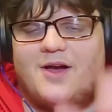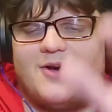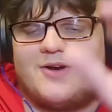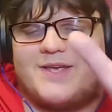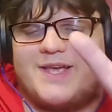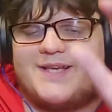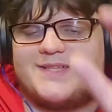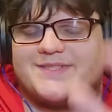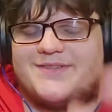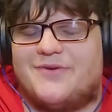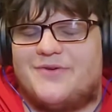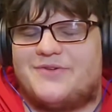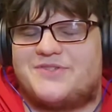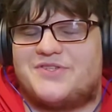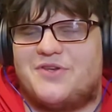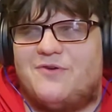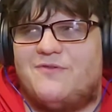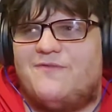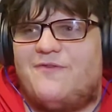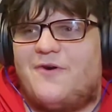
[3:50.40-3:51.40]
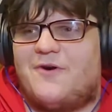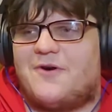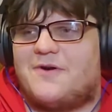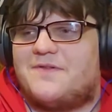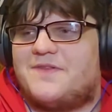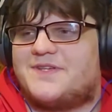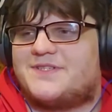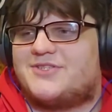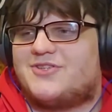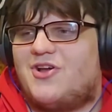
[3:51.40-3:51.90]
Okay, so so far
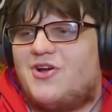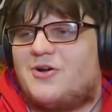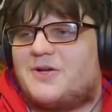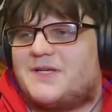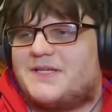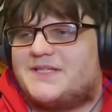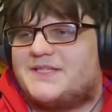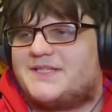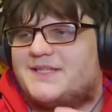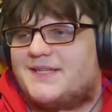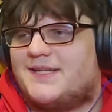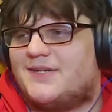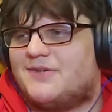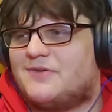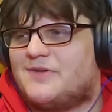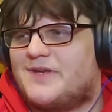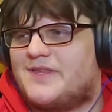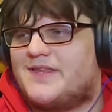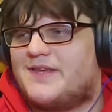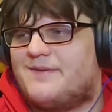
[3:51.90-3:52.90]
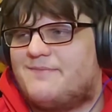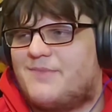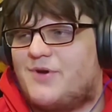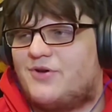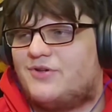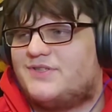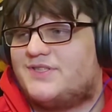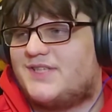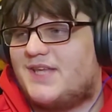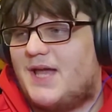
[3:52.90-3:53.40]
this song is literally the
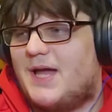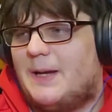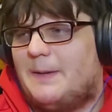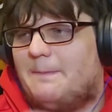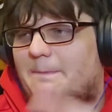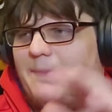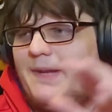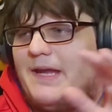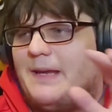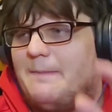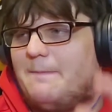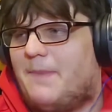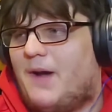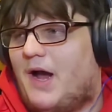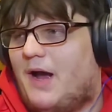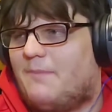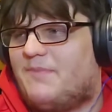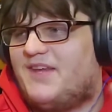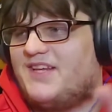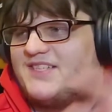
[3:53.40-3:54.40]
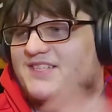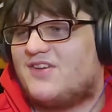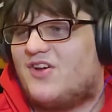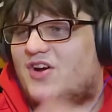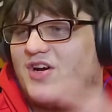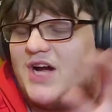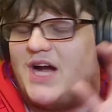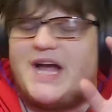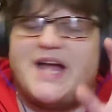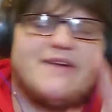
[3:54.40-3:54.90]
most upbeat poppy
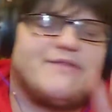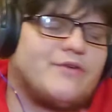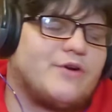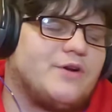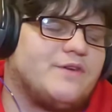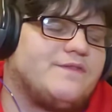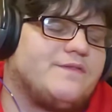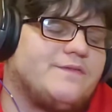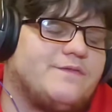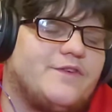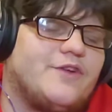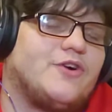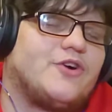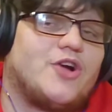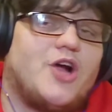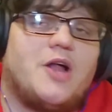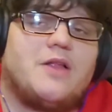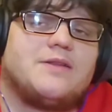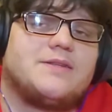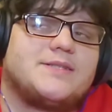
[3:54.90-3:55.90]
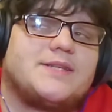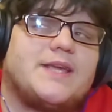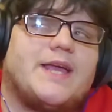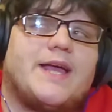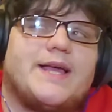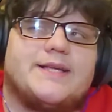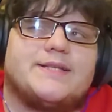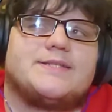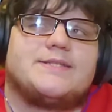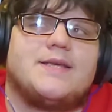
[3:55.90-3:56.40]
song I have heard from Phil Collins,
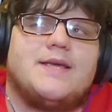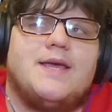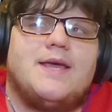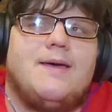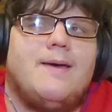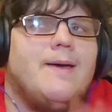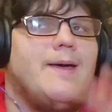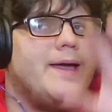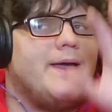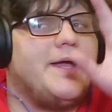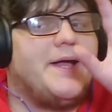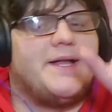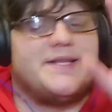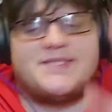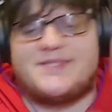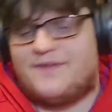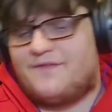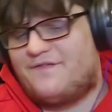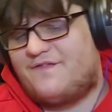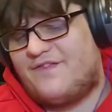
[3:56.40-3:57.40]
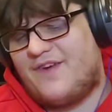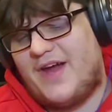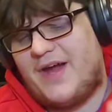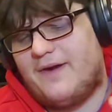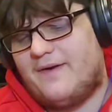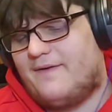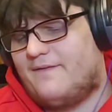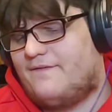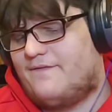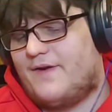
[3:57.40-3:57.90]
guys. It's a
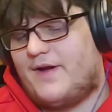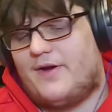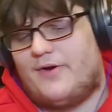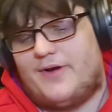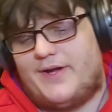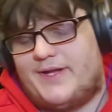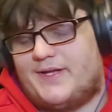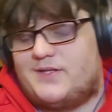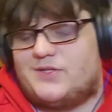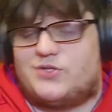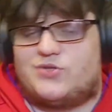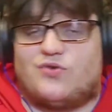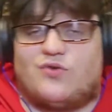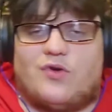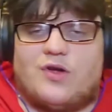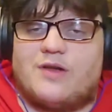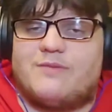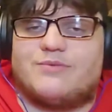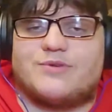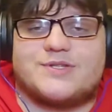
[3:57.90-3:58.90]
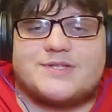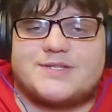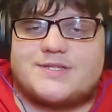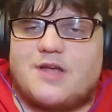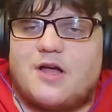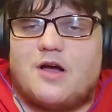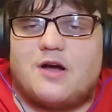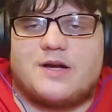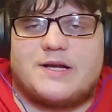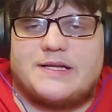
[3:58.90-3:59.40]
very very enjoyable
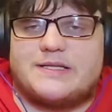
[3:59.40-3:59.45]
song.